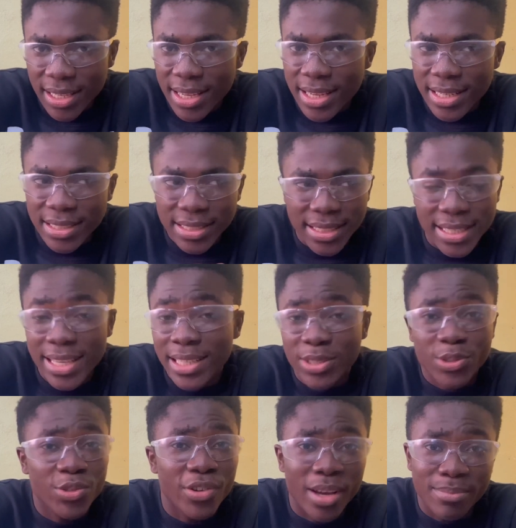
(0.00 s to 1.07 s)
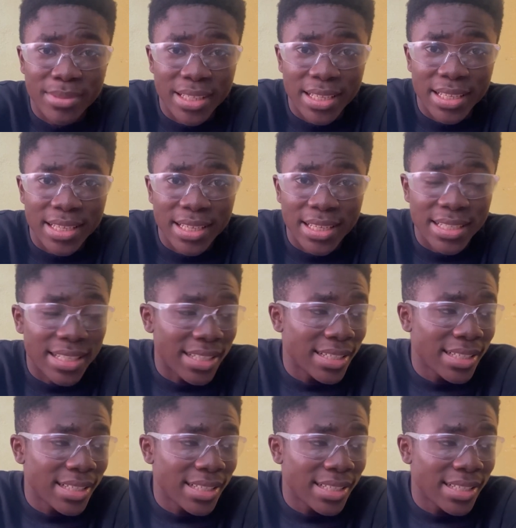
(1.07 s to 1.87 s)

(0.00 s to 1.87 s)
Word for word: and it gets trapped there, and